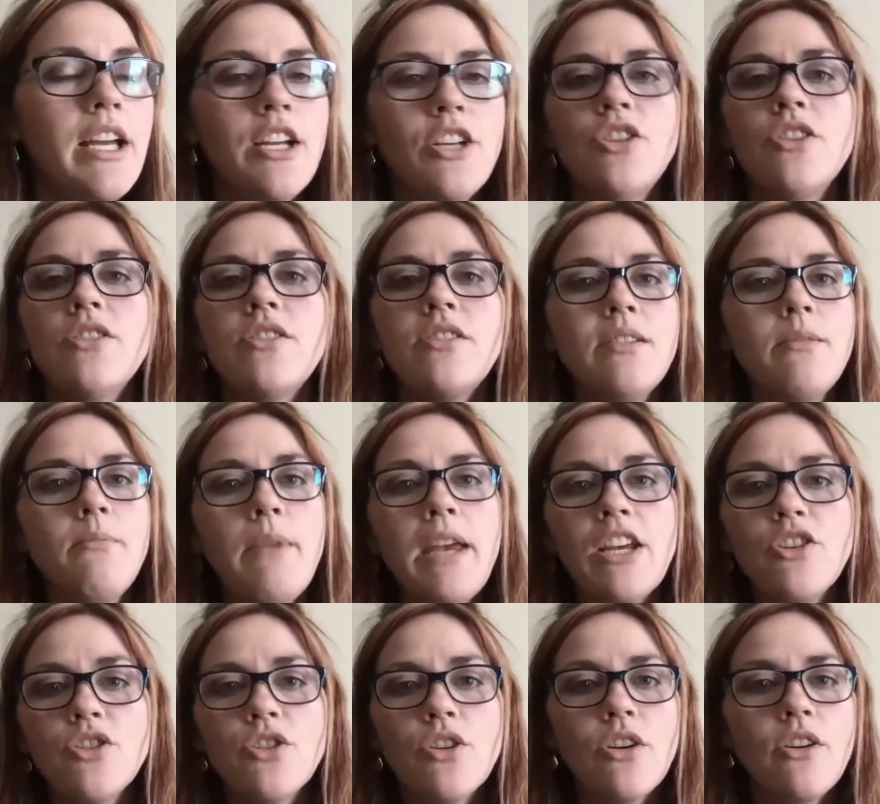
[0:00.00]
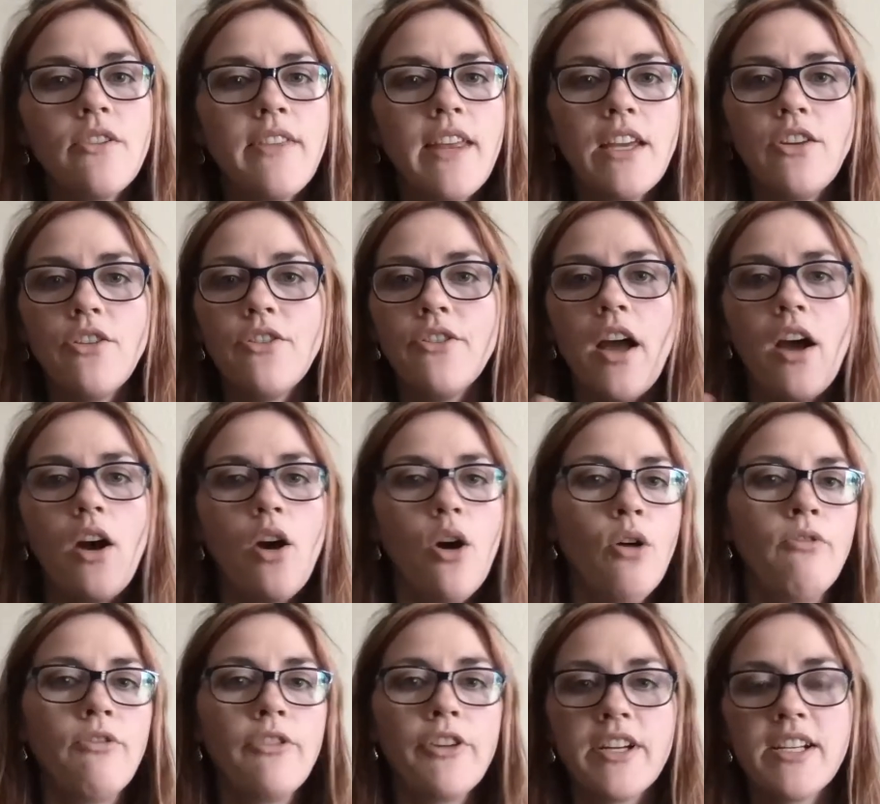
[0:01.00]
just to make sure that you're not
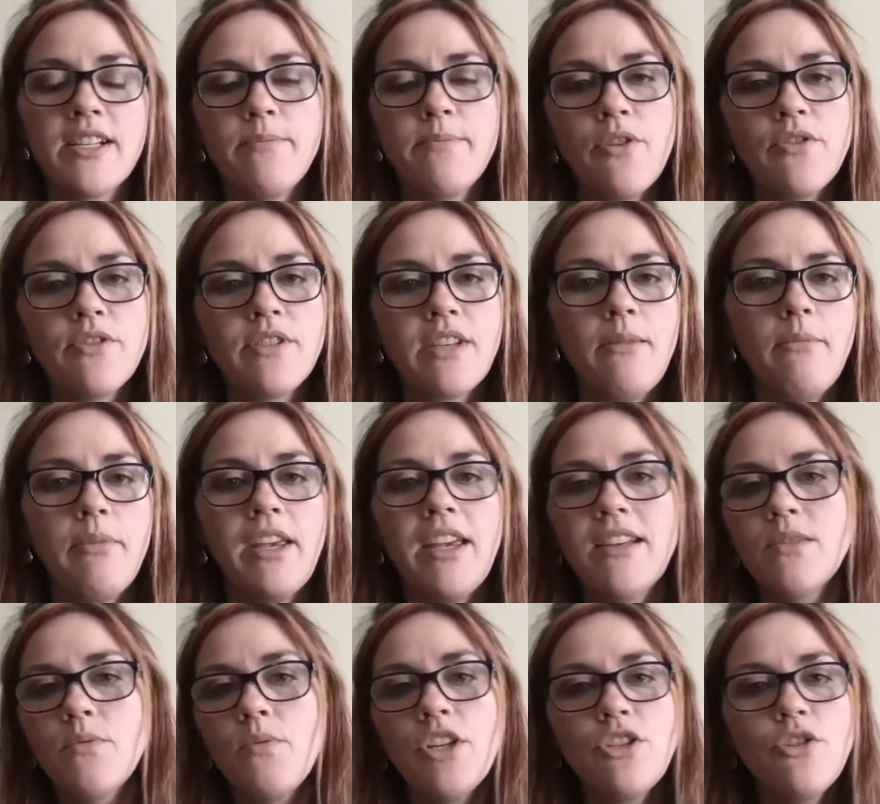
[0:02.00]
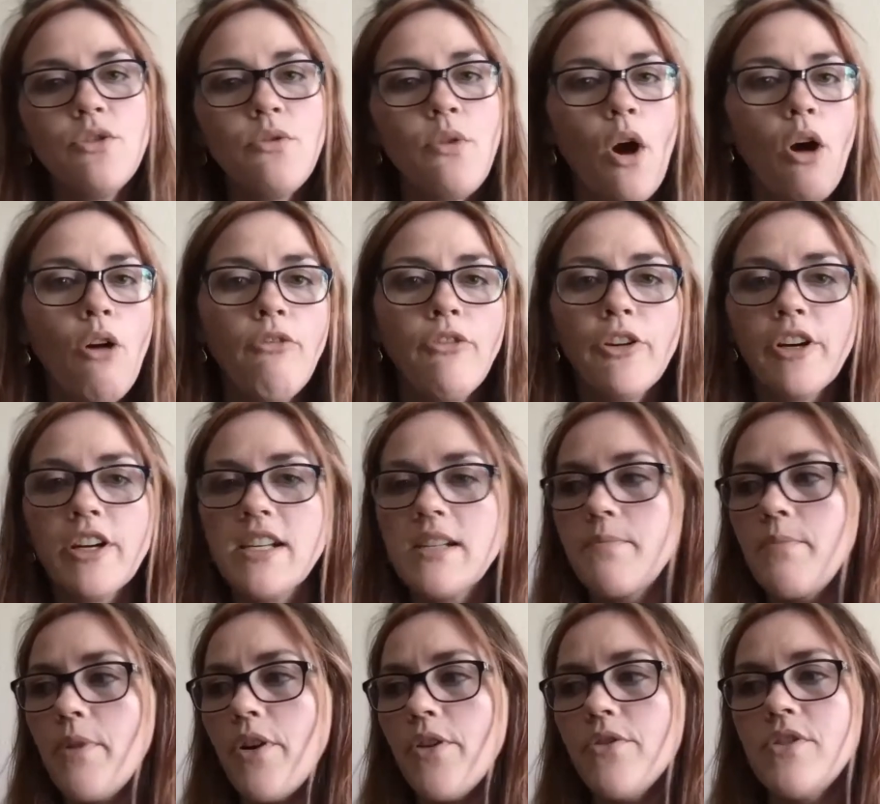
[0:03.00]
overexposing, because once you
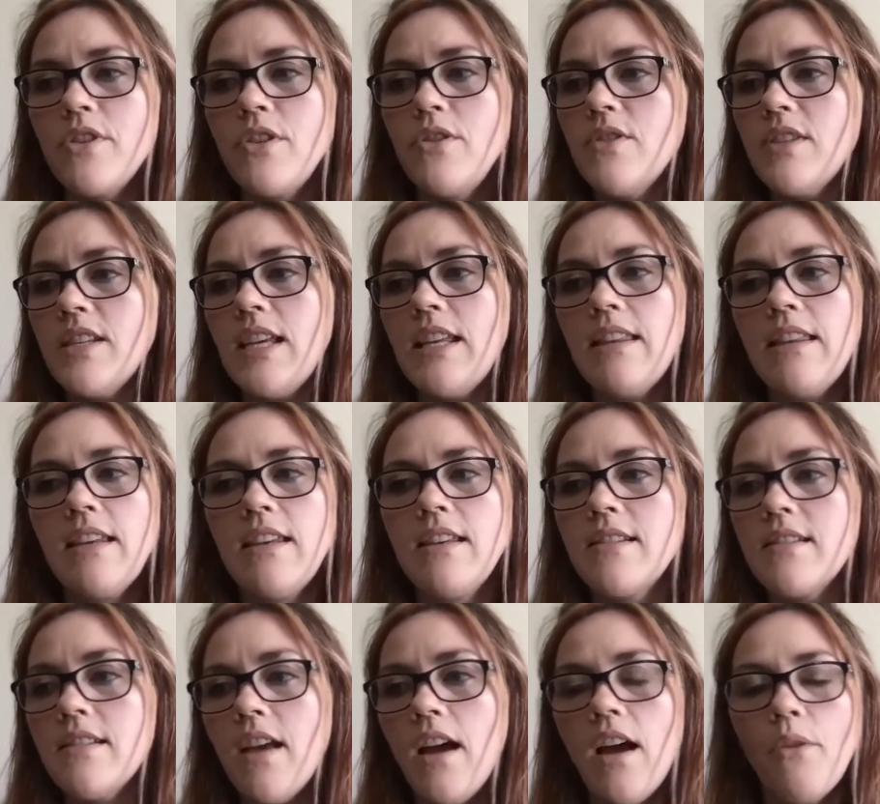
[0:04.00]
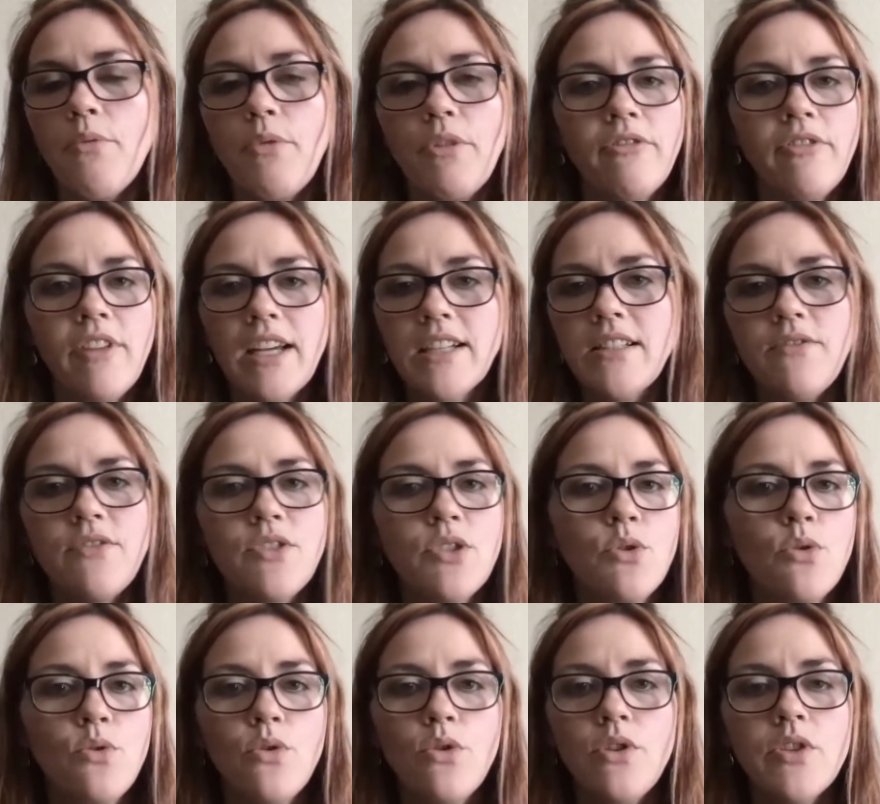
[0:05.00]
overexpose using these reflective
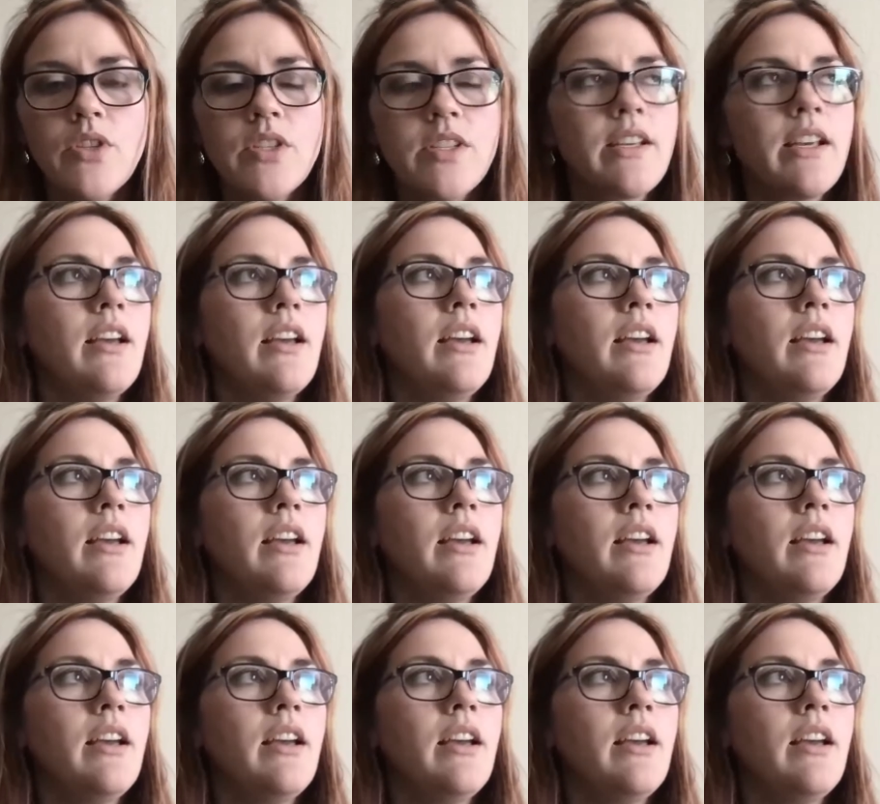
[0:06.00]
tools,